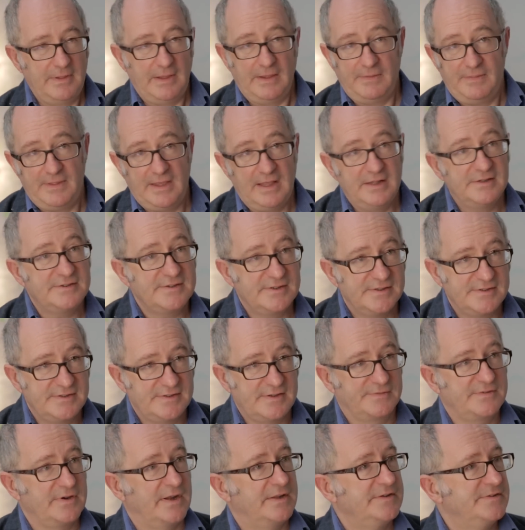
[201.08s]
In the instances
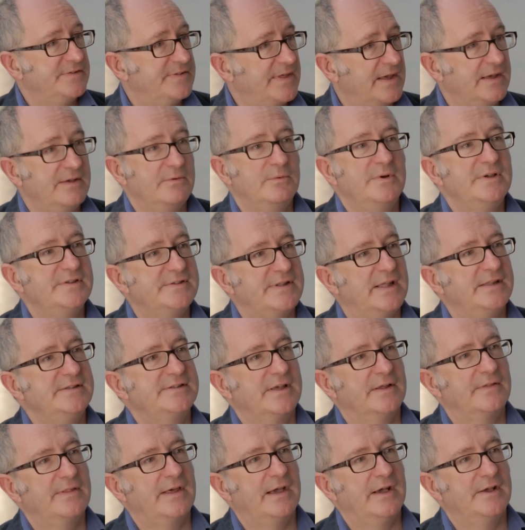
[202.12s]
I've directed, they always then
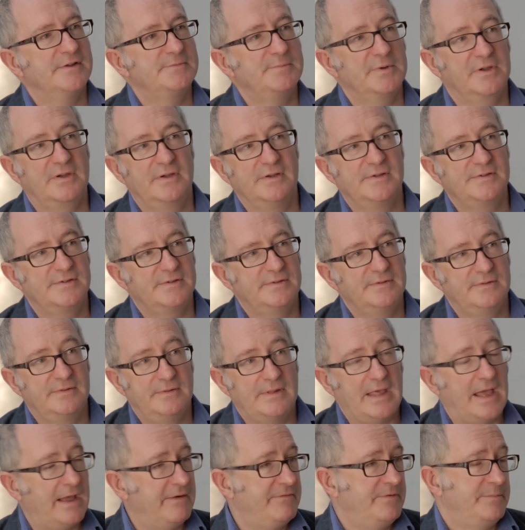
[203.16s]
sell the house because
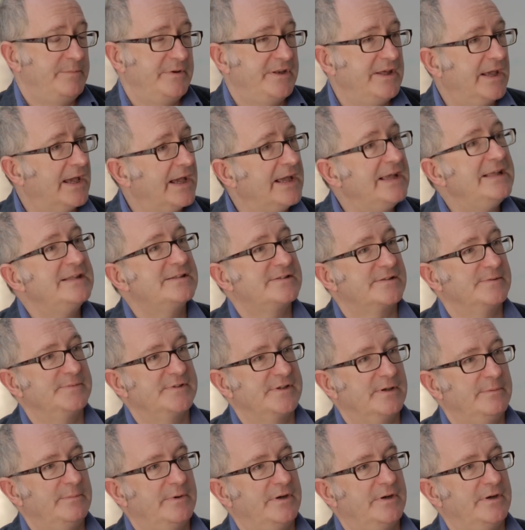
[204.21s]
everybody hates them so